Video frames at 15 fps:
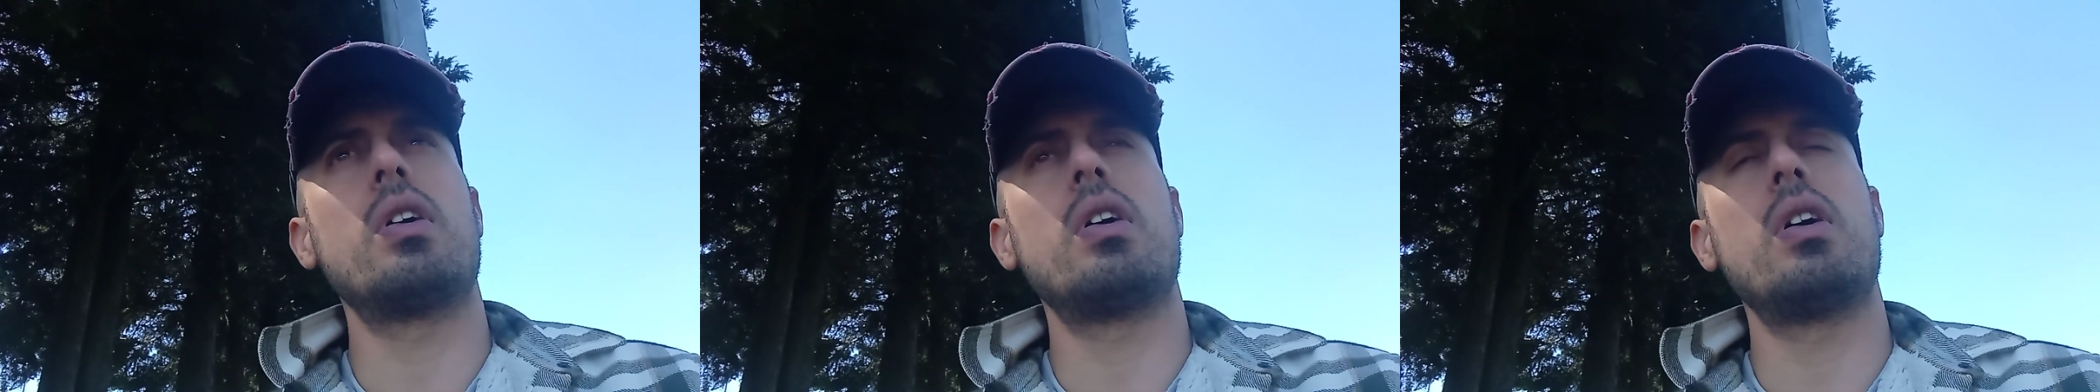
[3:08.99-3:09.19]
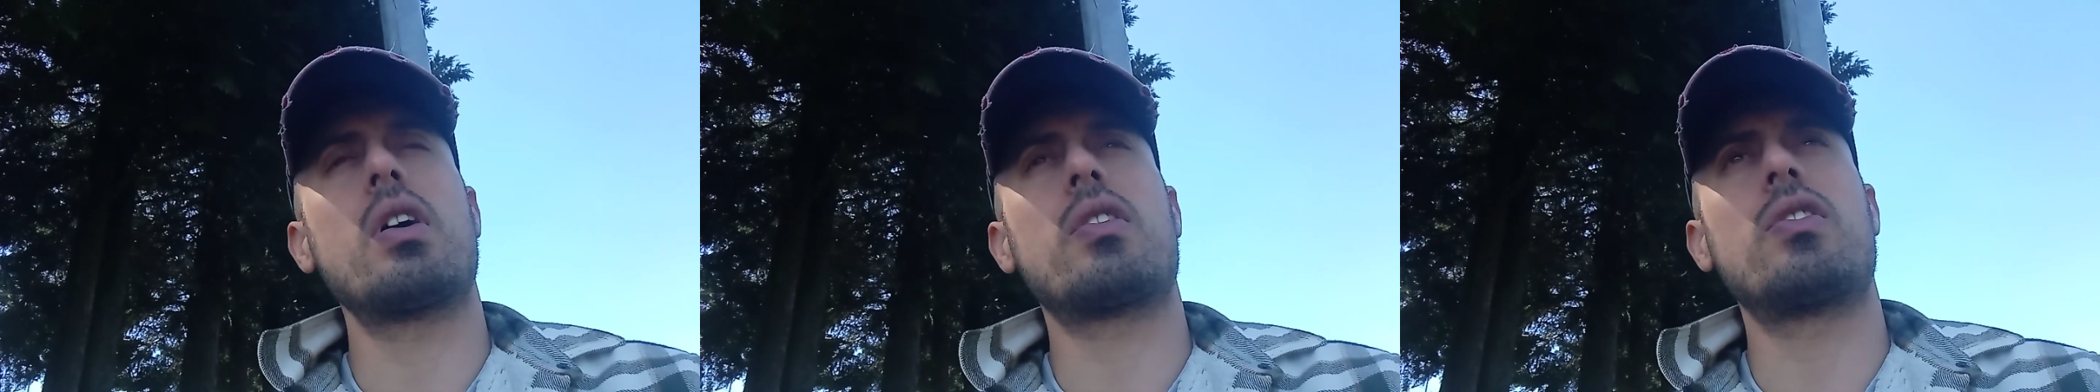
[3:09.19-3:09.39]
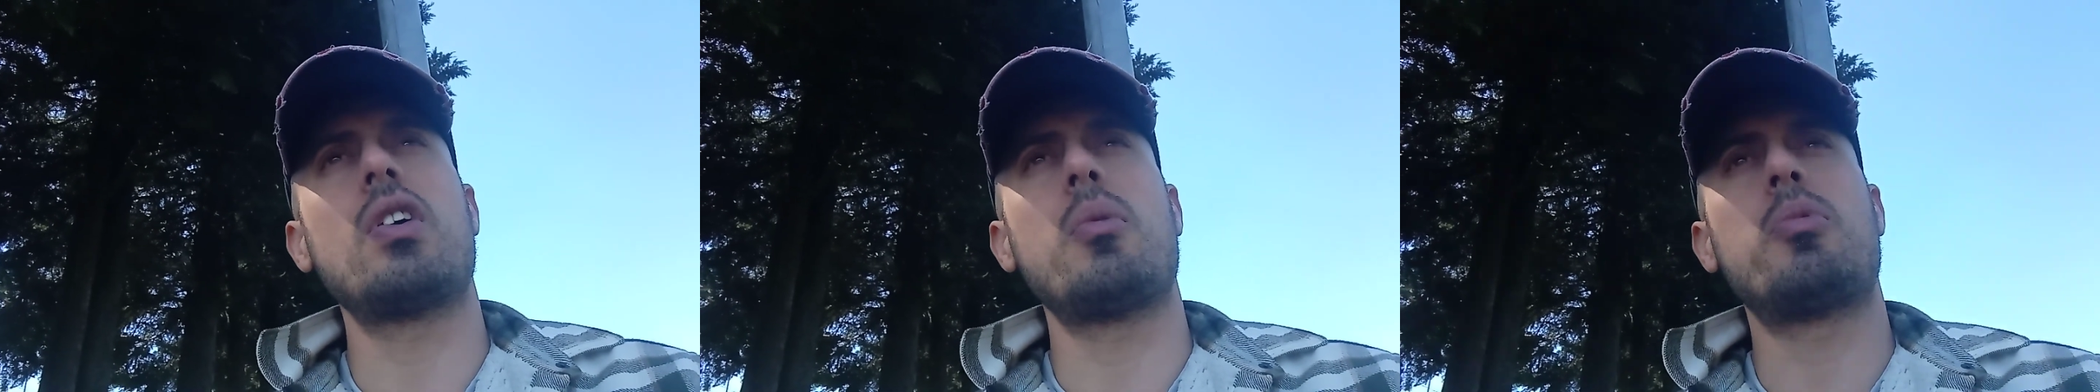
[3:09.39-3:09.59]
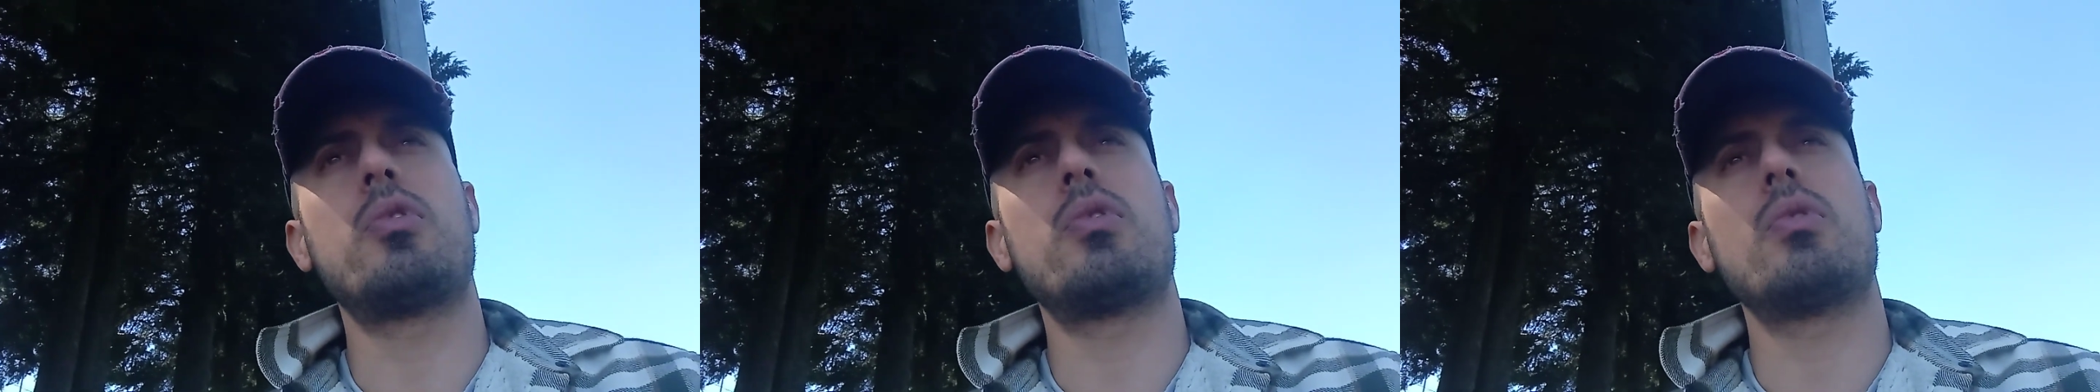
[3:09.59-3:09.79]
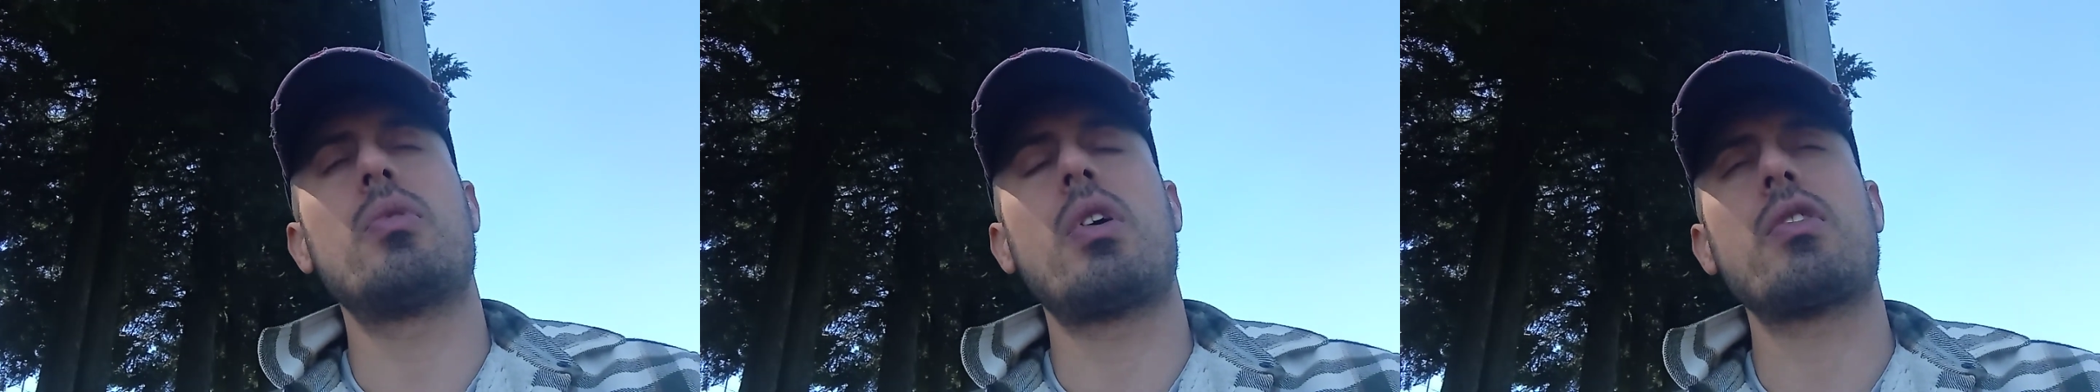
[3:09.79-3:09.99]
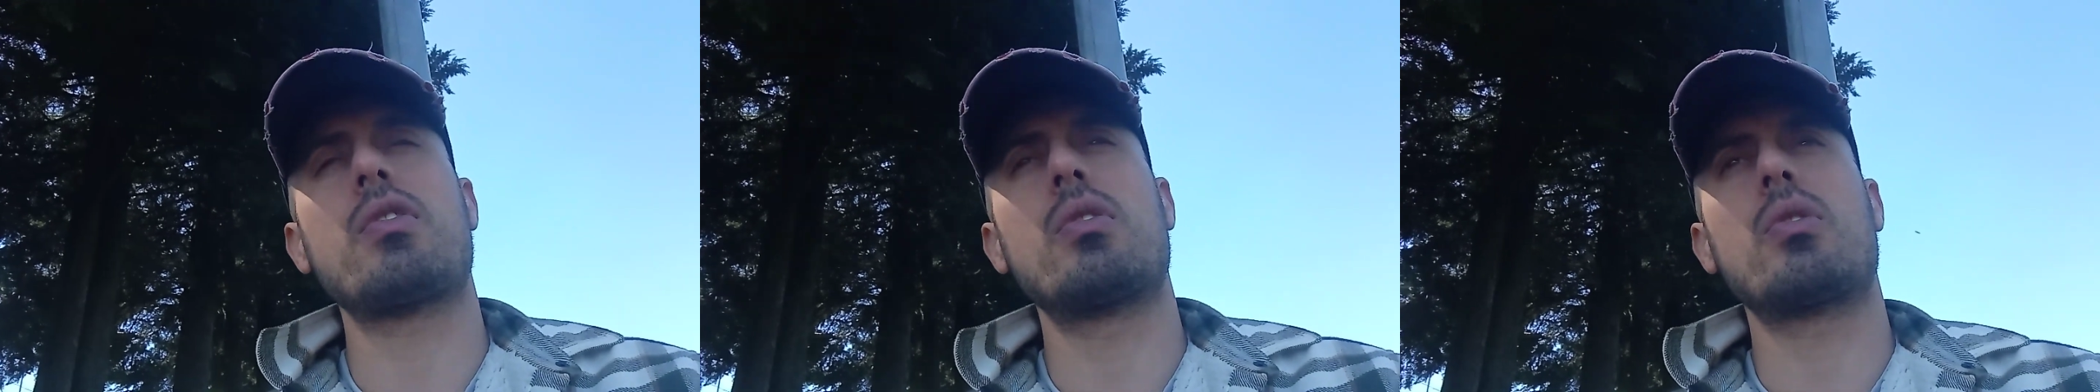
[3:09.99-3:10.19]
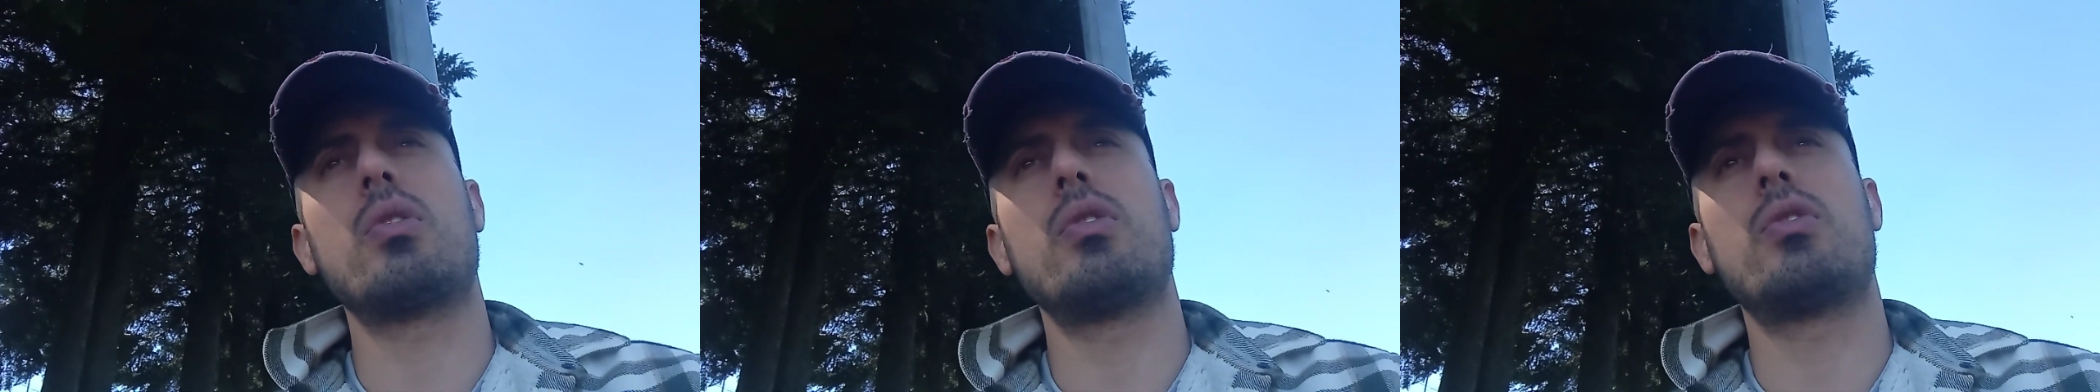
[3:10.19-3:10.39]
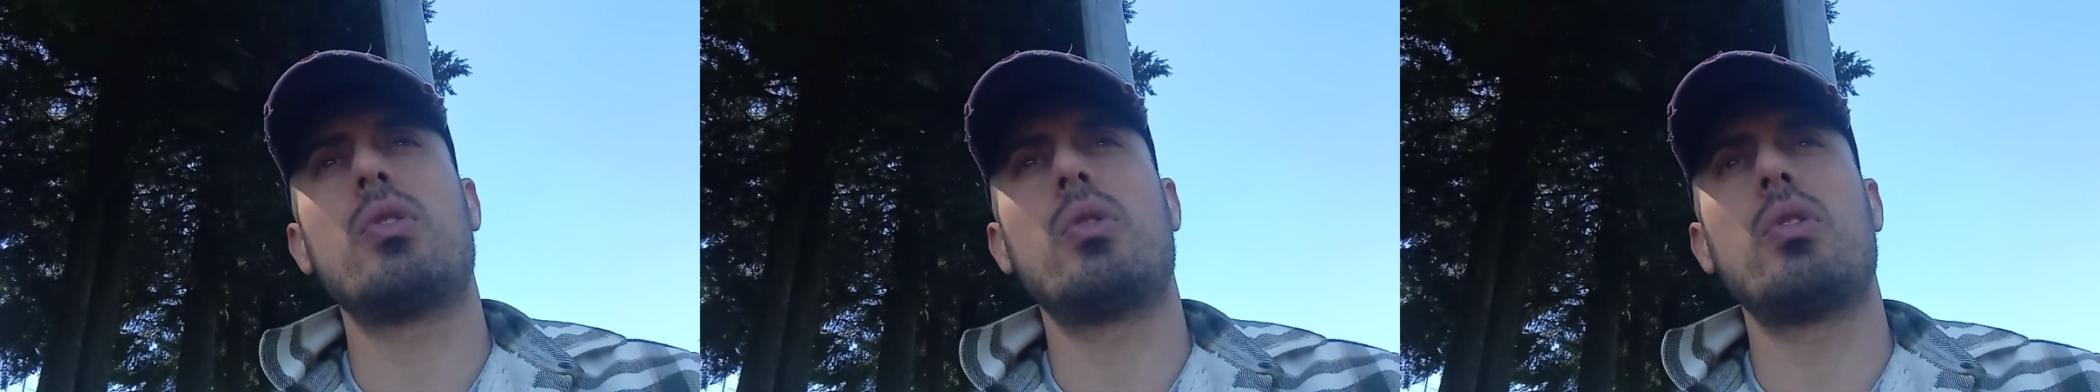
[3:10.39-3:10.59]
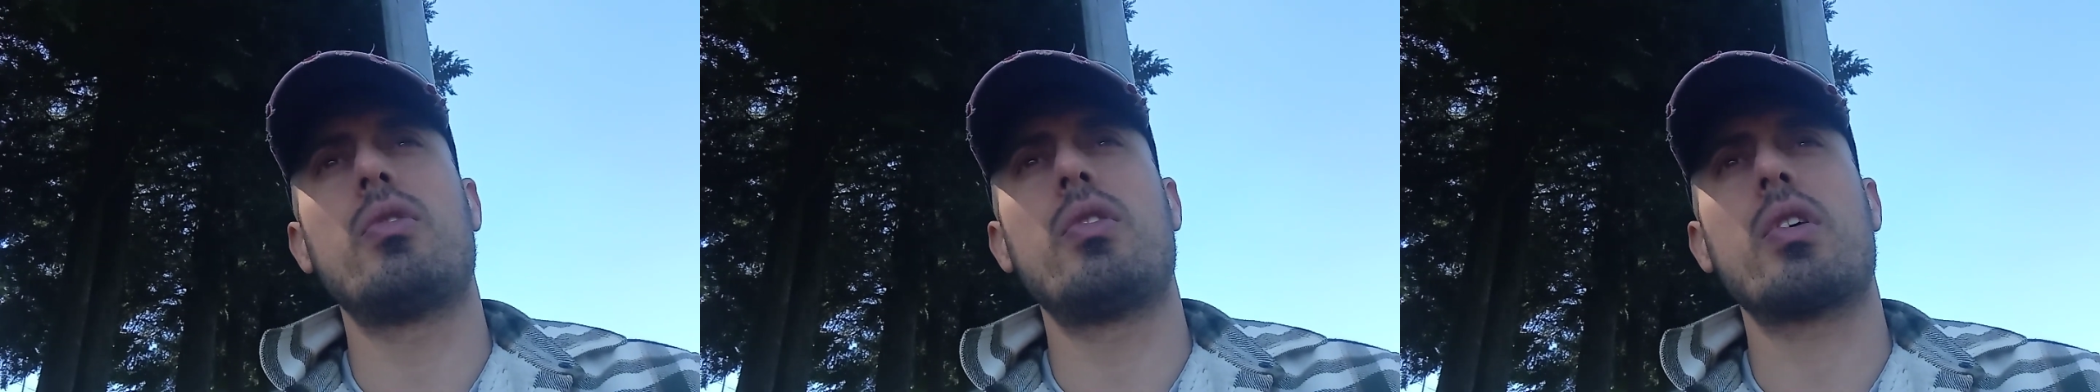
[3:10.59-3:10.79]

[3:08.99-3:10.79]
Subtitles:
accept Russian control over